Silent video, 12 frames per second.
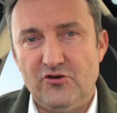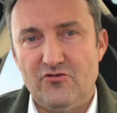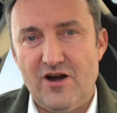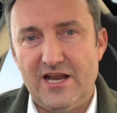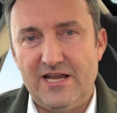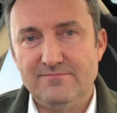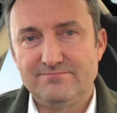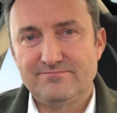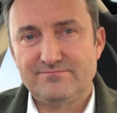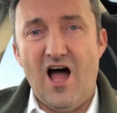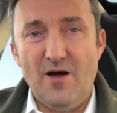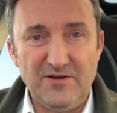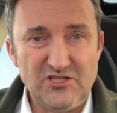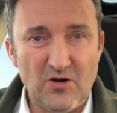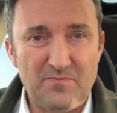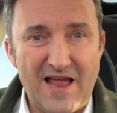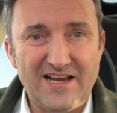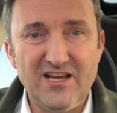journey already. I've
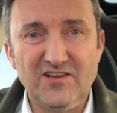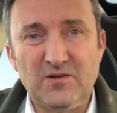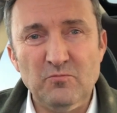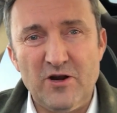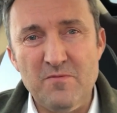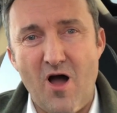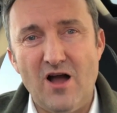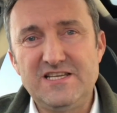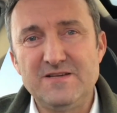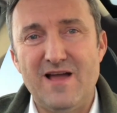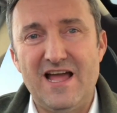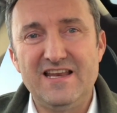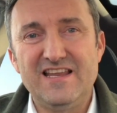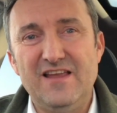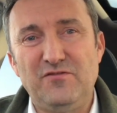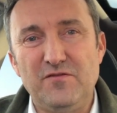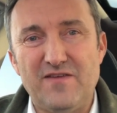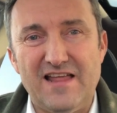been John Pankhurst, the Morning Marketing
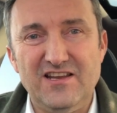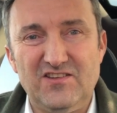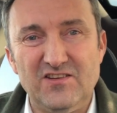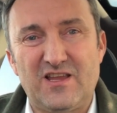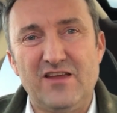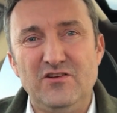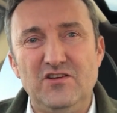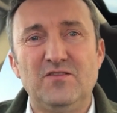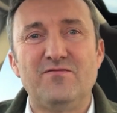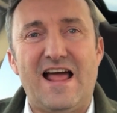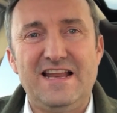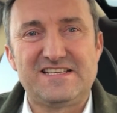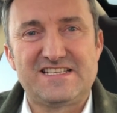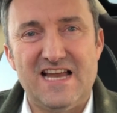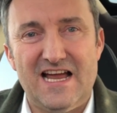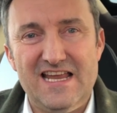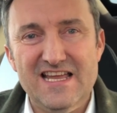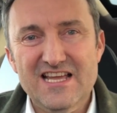Man. If you found this has given you some value
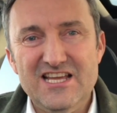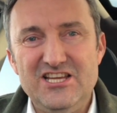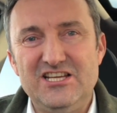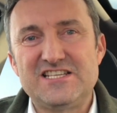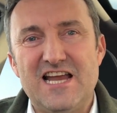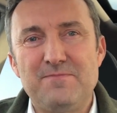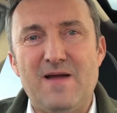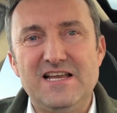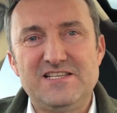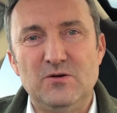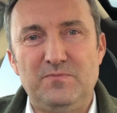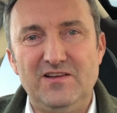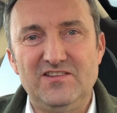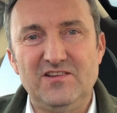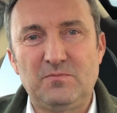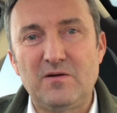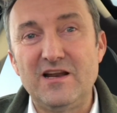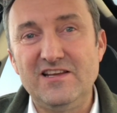today, you can take back to your
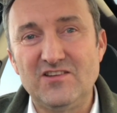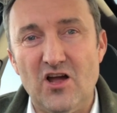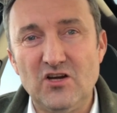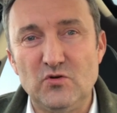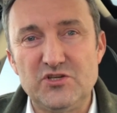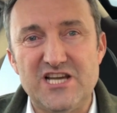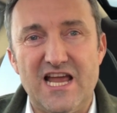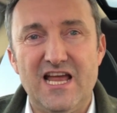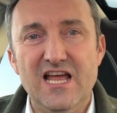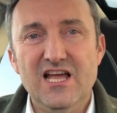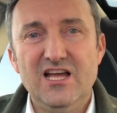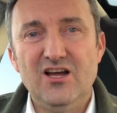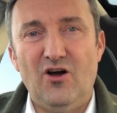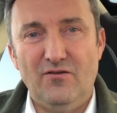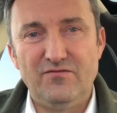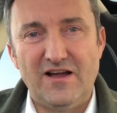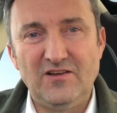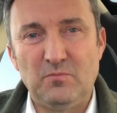business. Please like or share
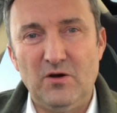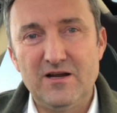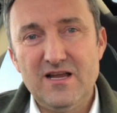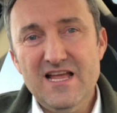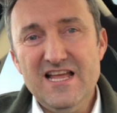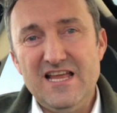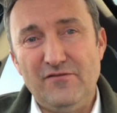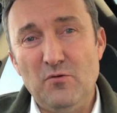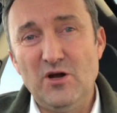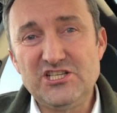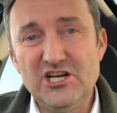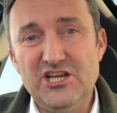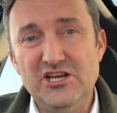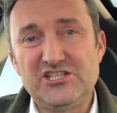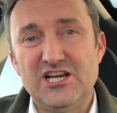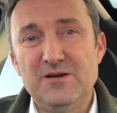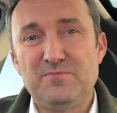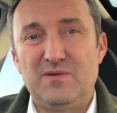on Facebook. If you're watching on
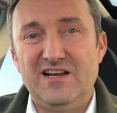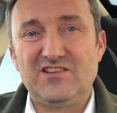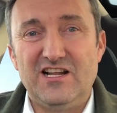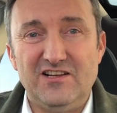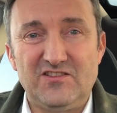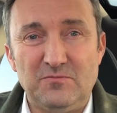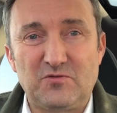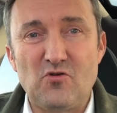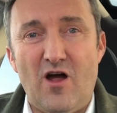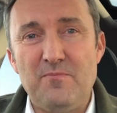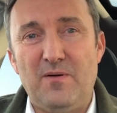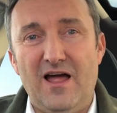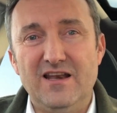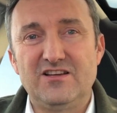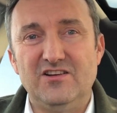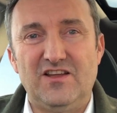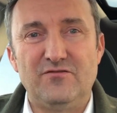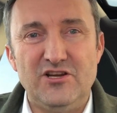YouTube, please hit the subscribe
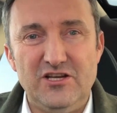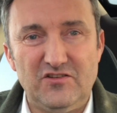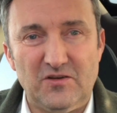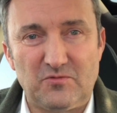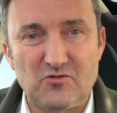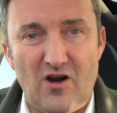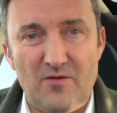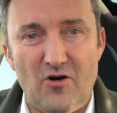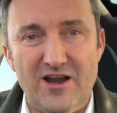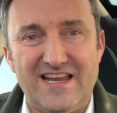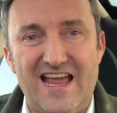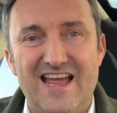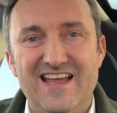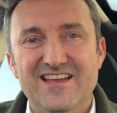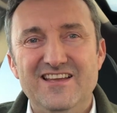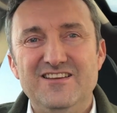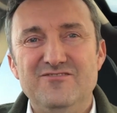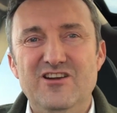button because every new subscriber I
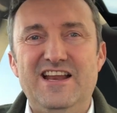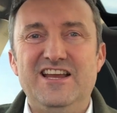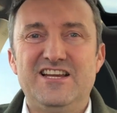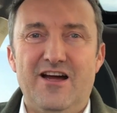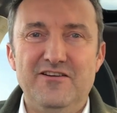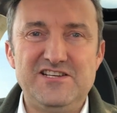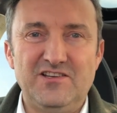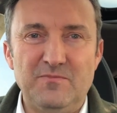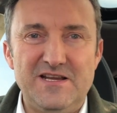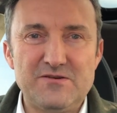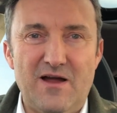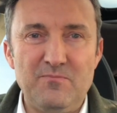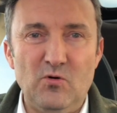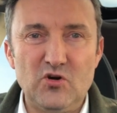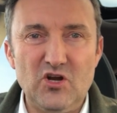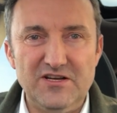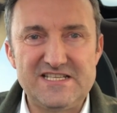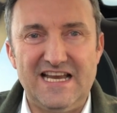get really encourages me to add
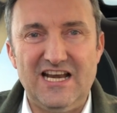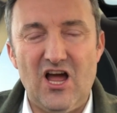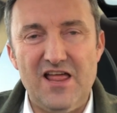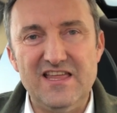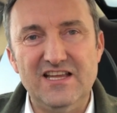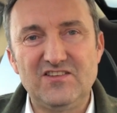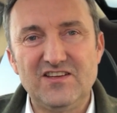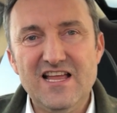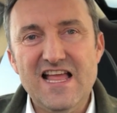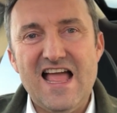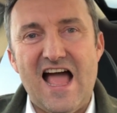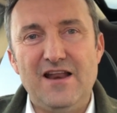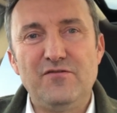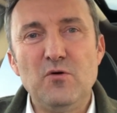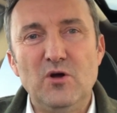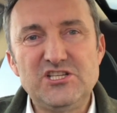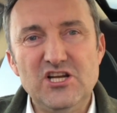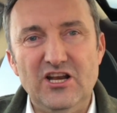more content like this. And
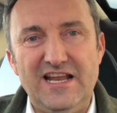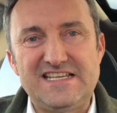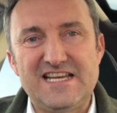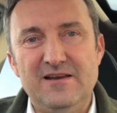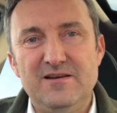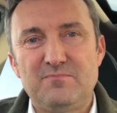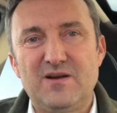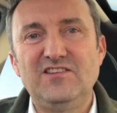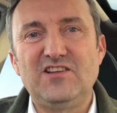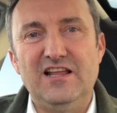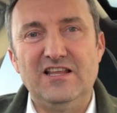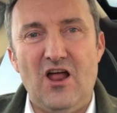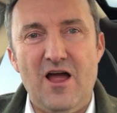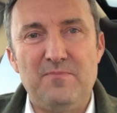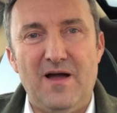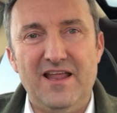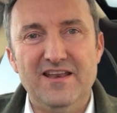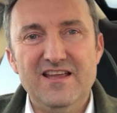if you're watching on LinkedIn, please click the
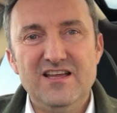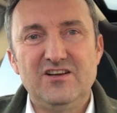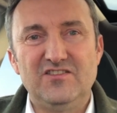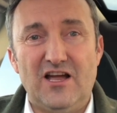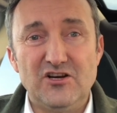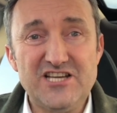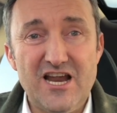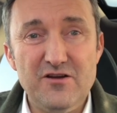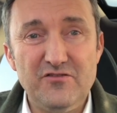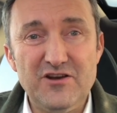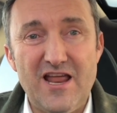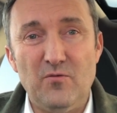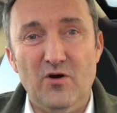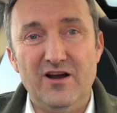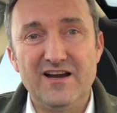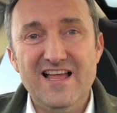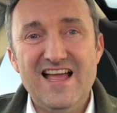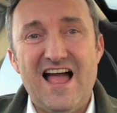like button because that will share it with your
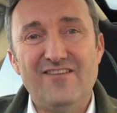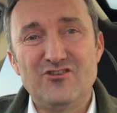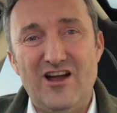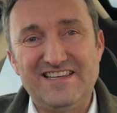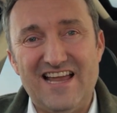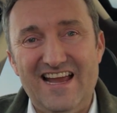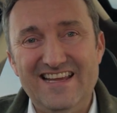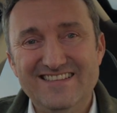network. Have a great